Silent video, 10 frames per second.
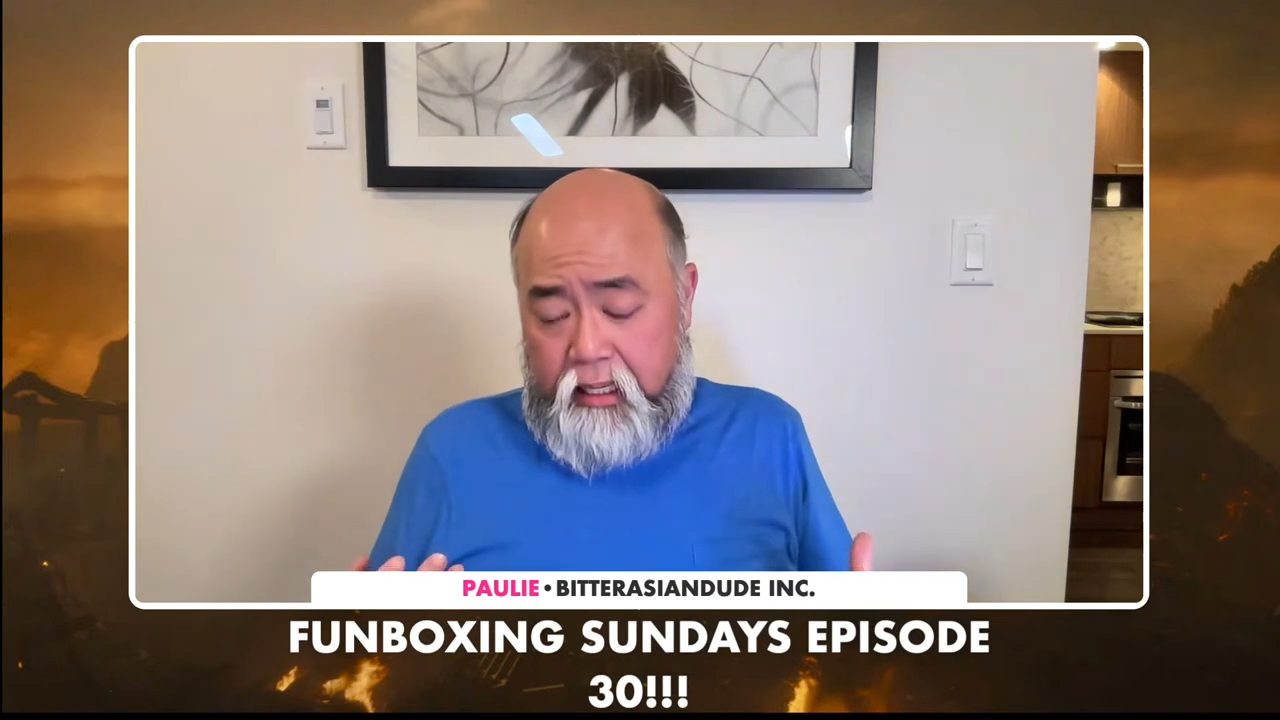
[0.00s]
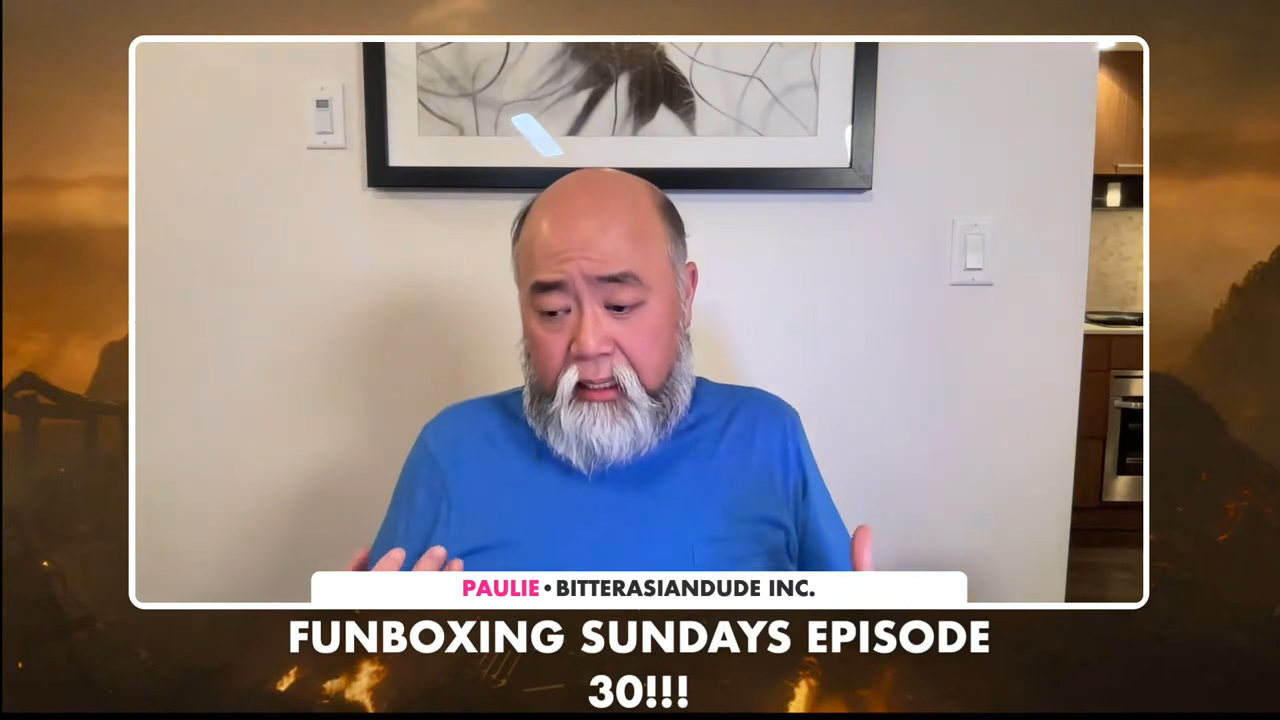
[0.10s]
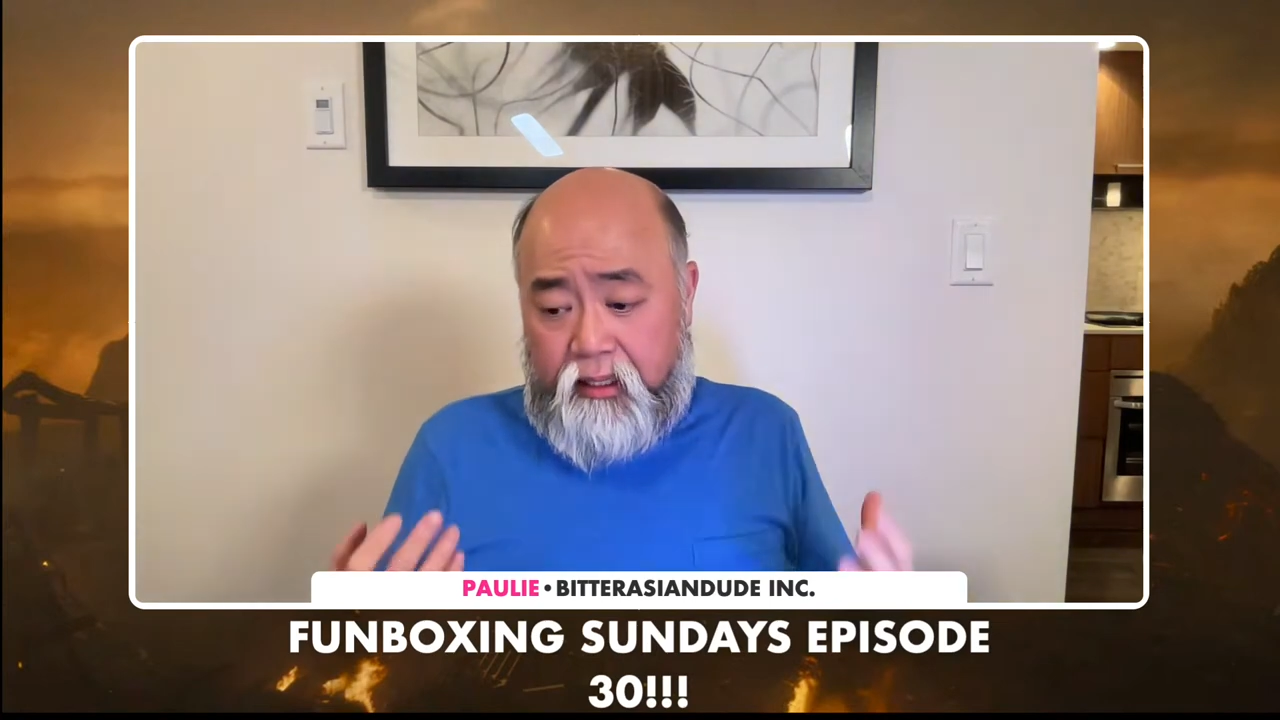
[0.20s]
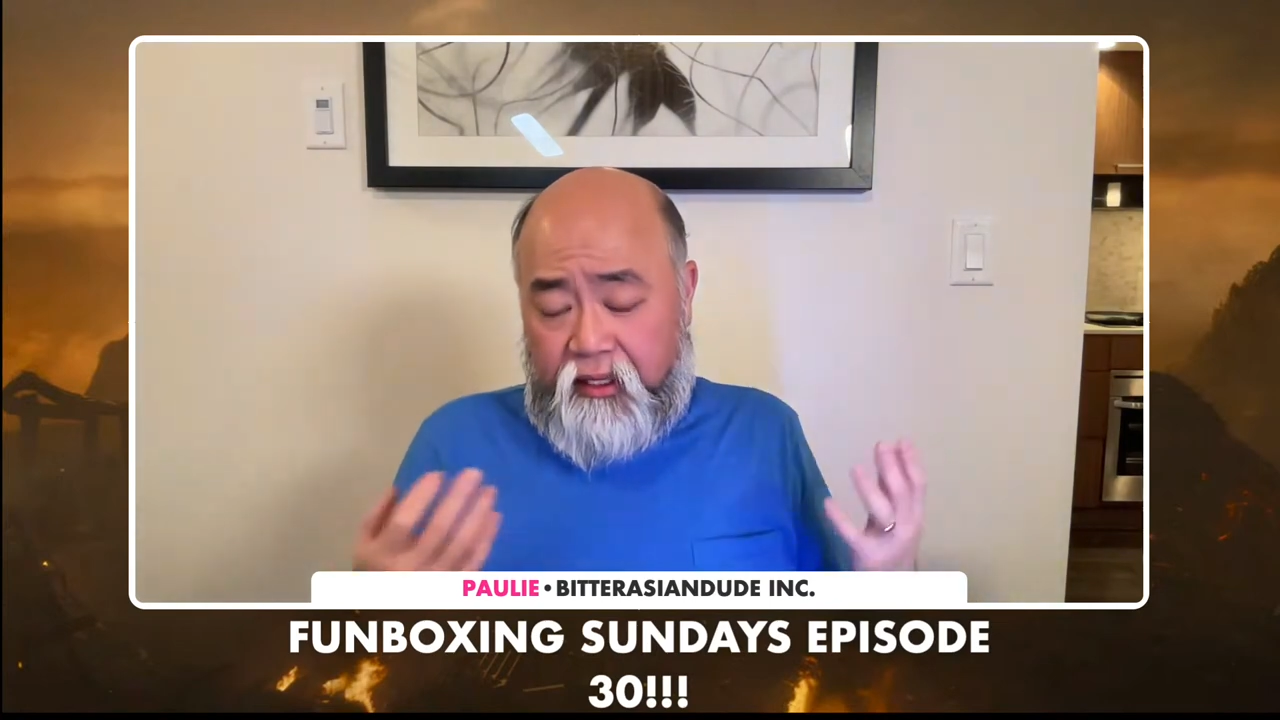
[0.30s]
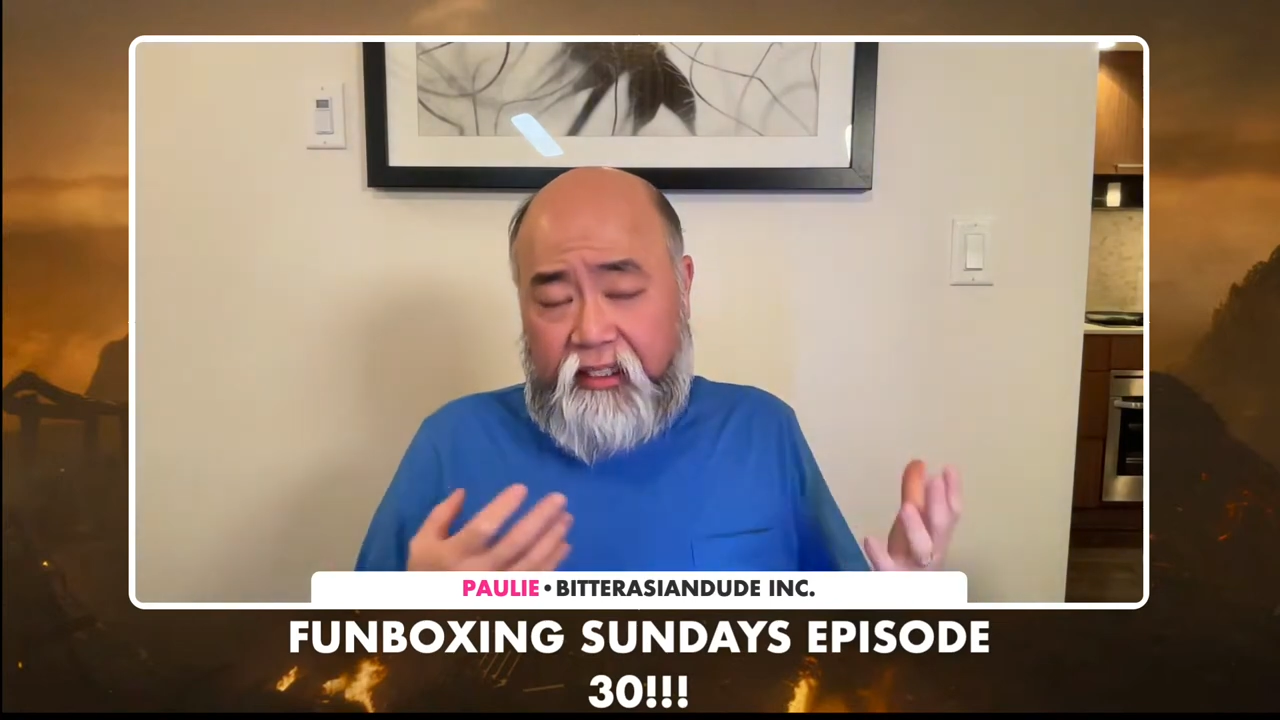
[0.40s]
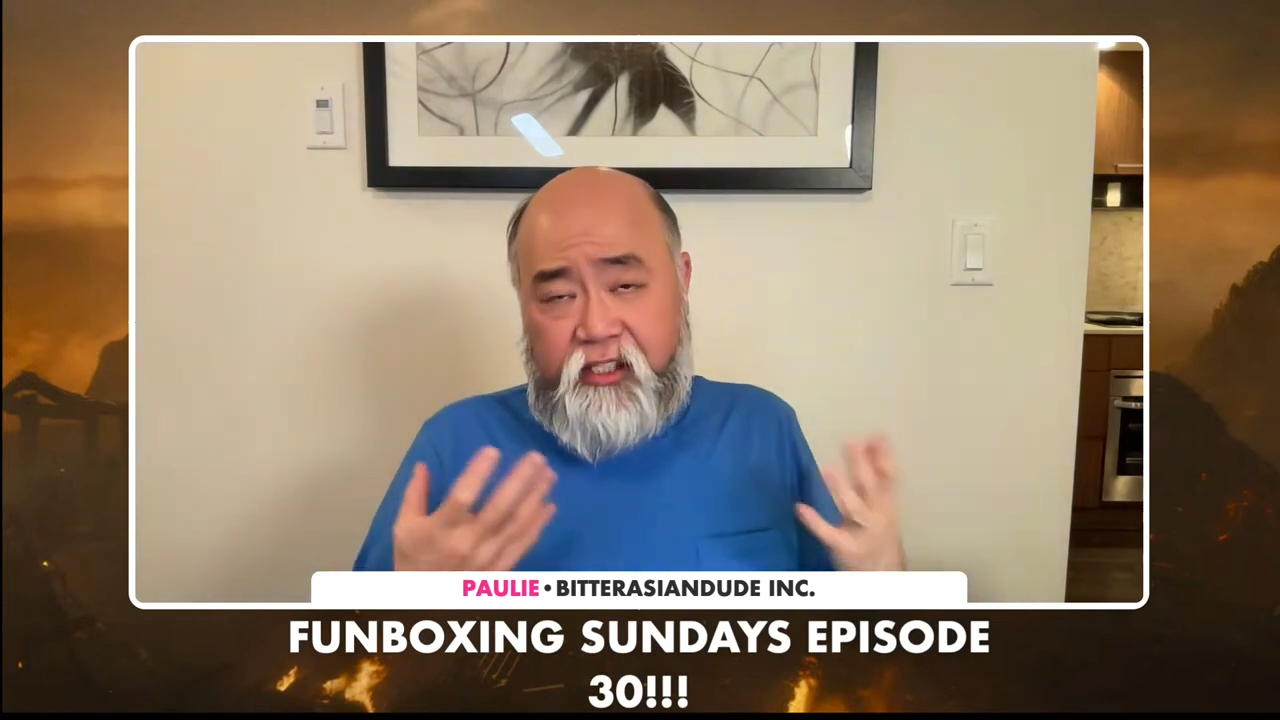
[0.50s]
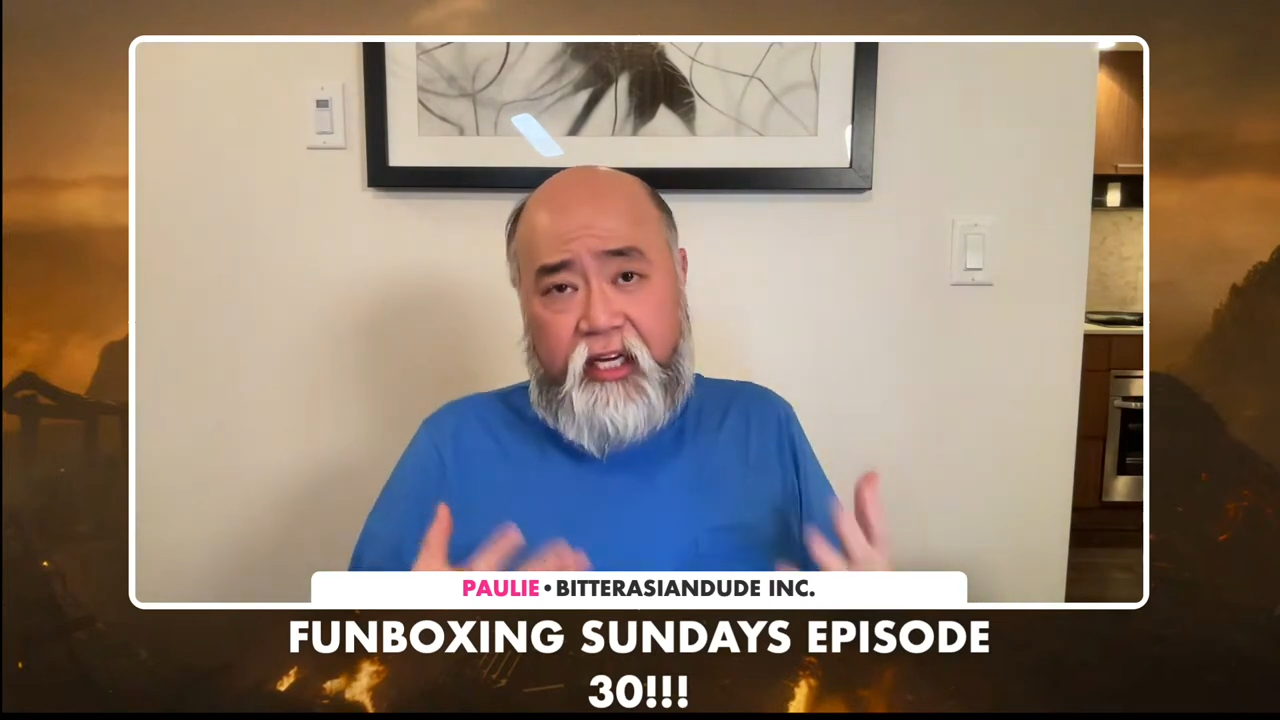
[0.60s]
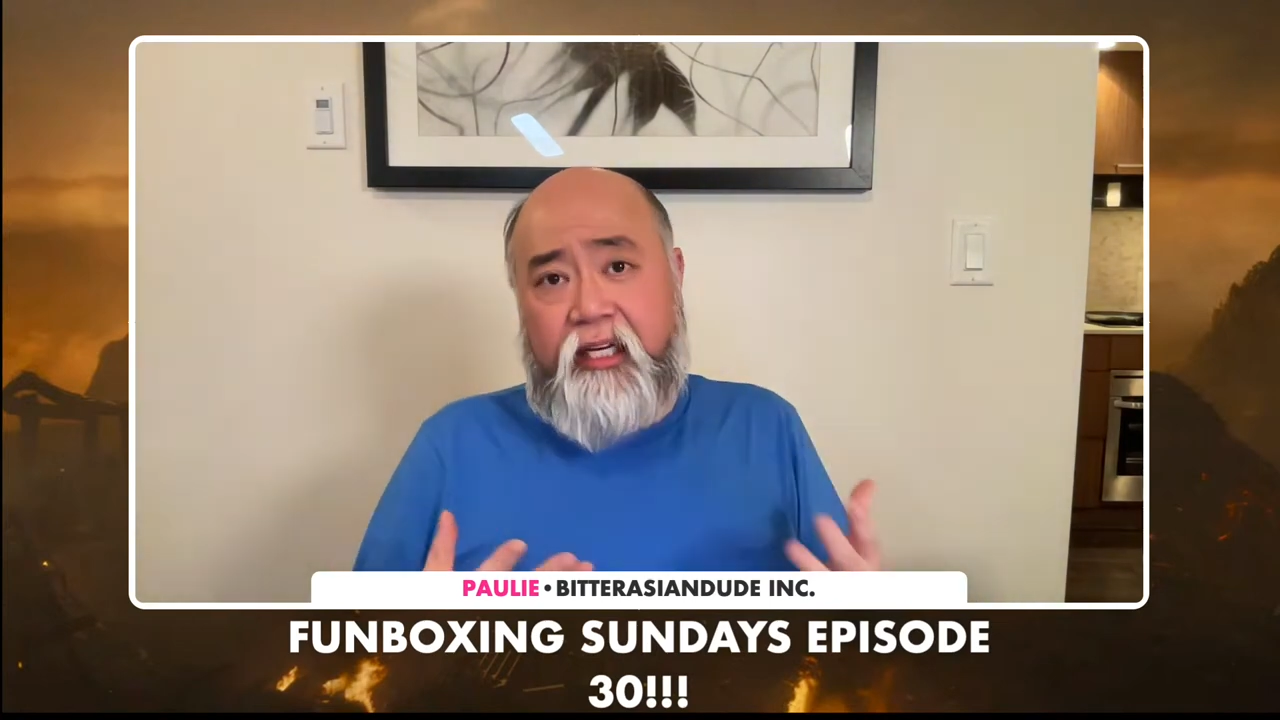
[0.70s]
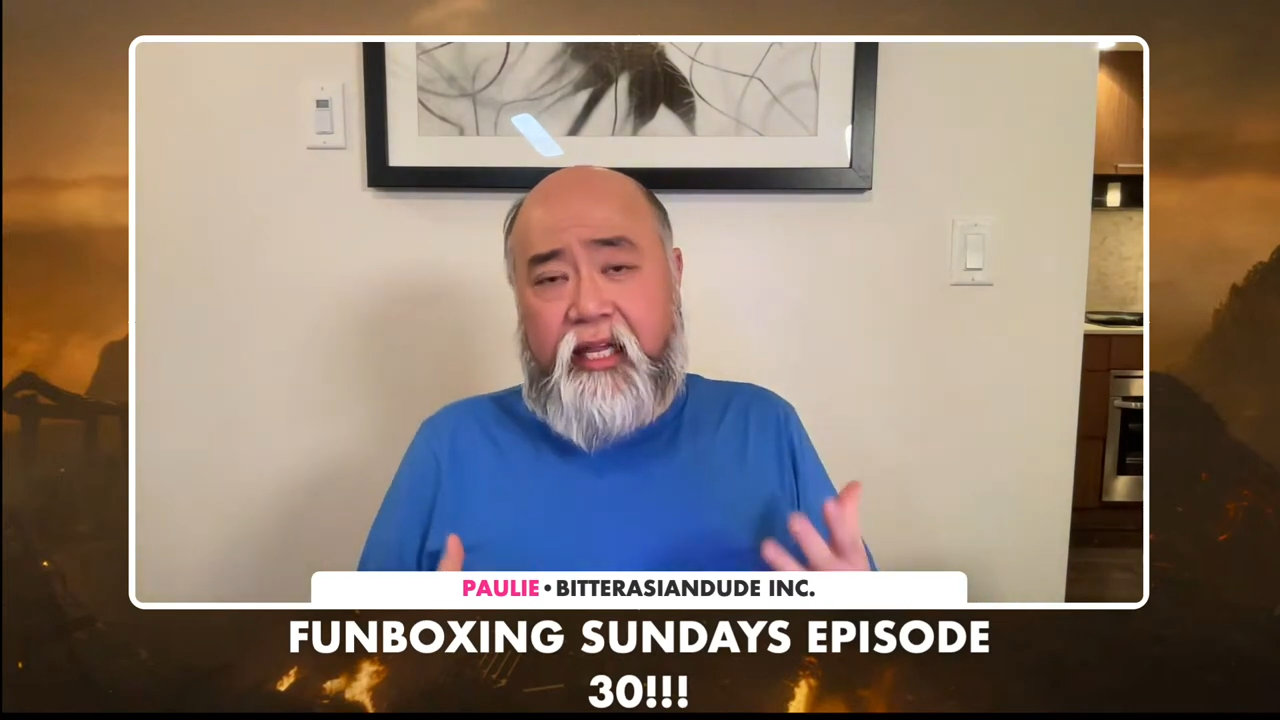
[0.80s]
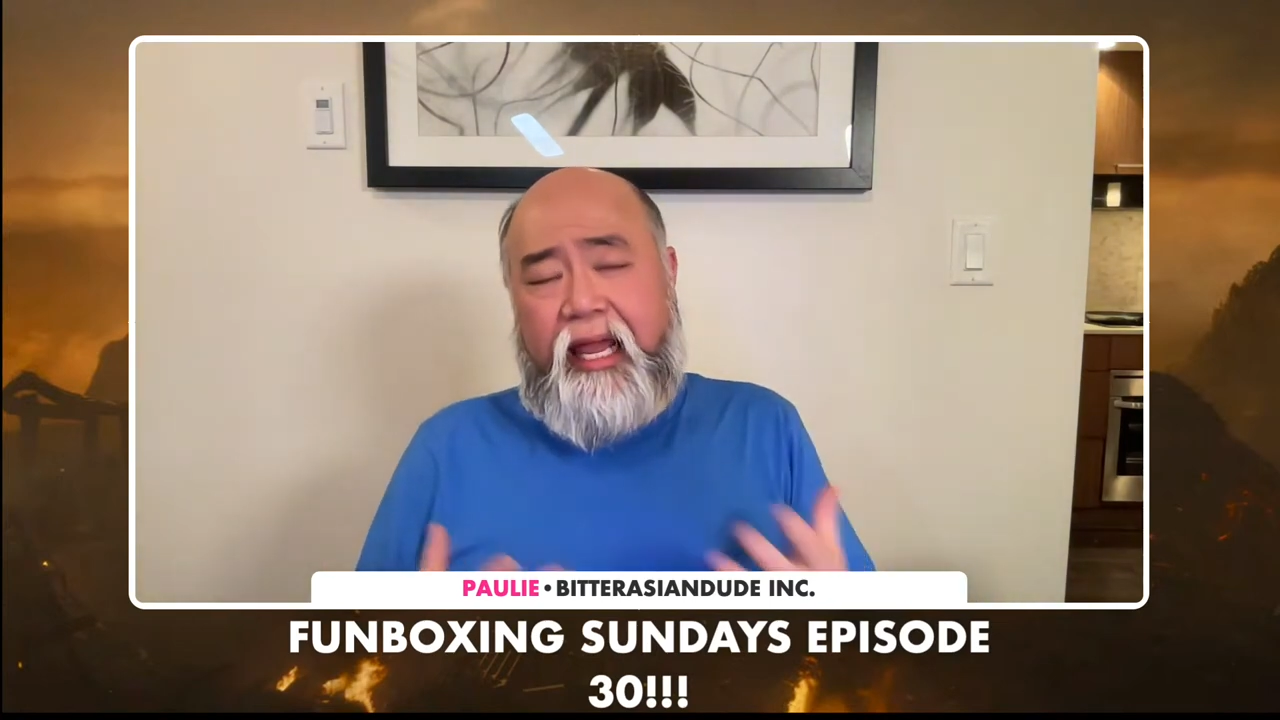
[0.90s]
thing is they
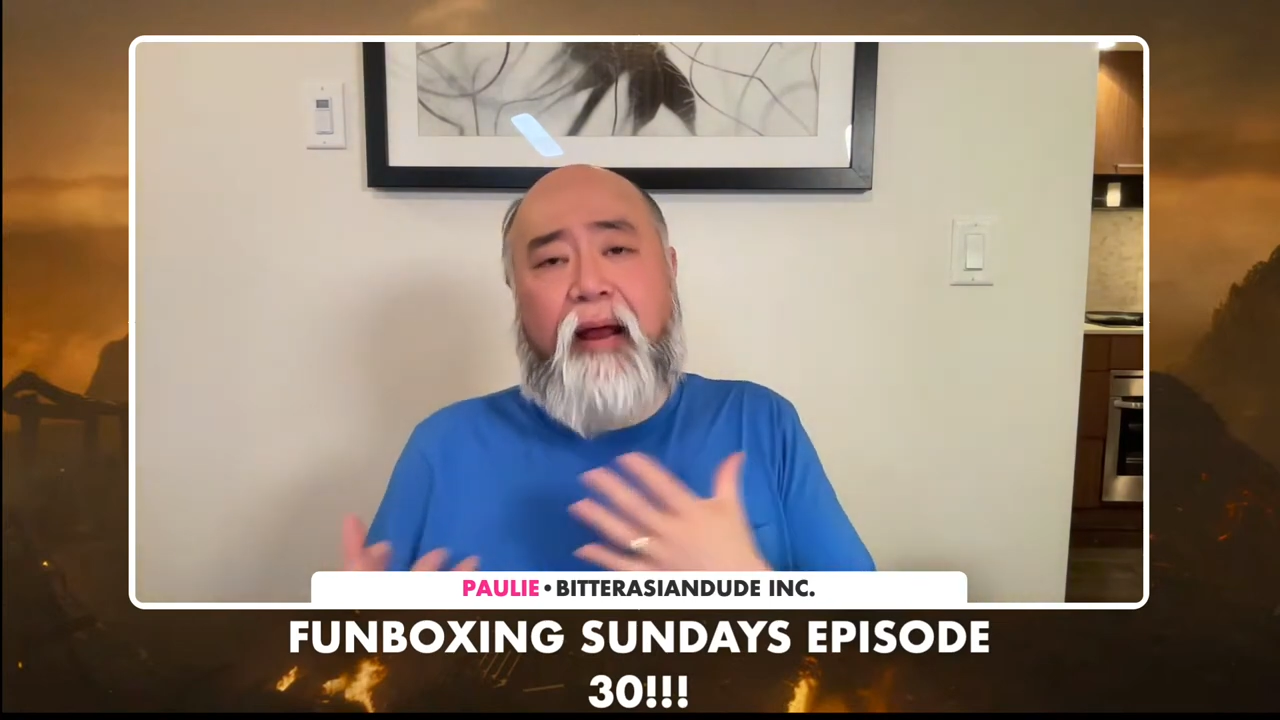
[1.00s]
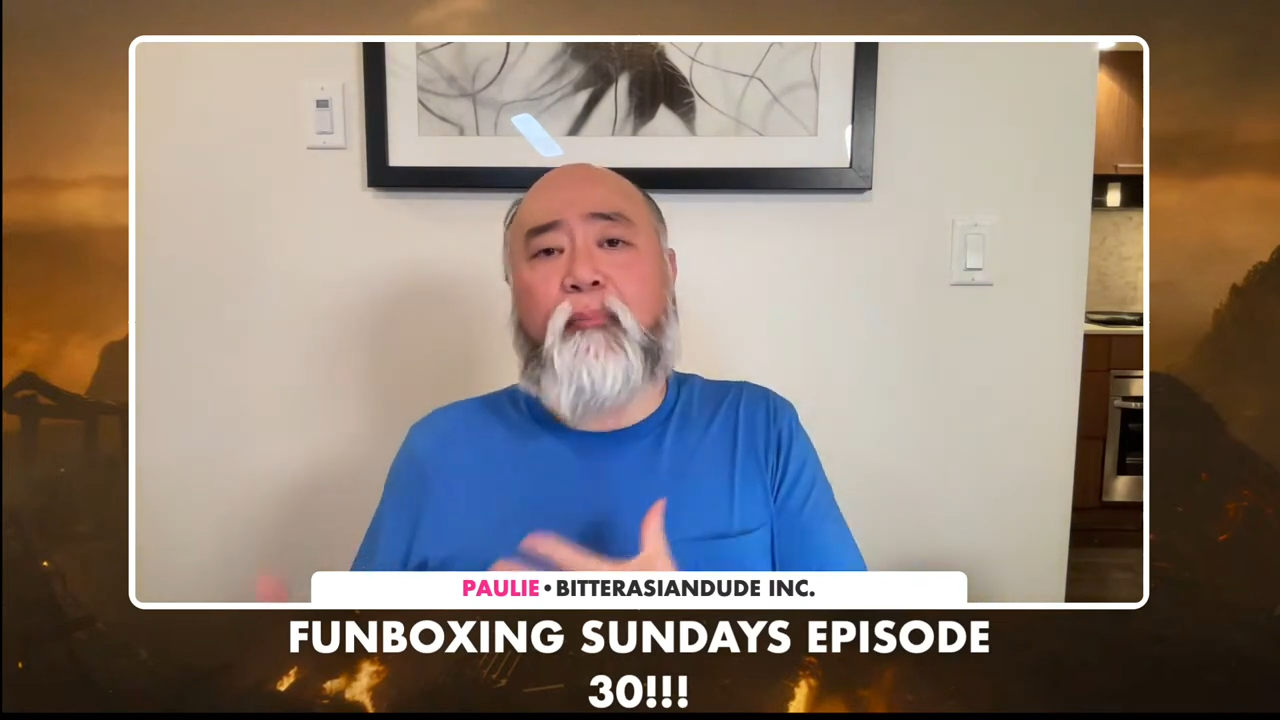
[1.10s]
can't